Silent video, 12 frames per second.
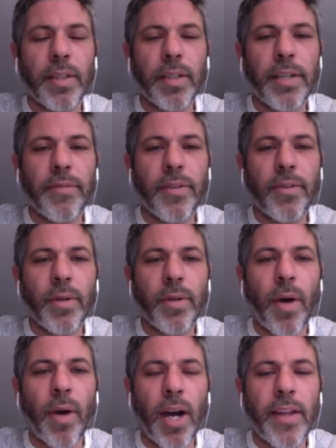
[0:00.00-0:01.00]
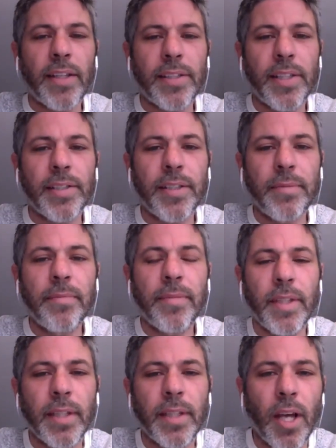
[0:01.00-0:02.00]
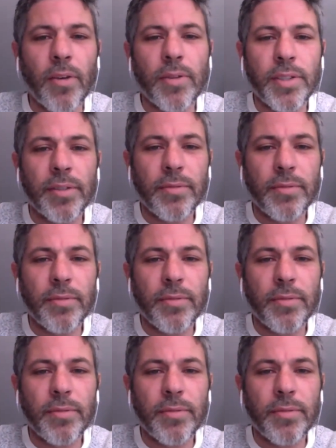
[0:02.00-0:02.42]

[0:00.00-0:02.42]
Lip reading: They are, especially the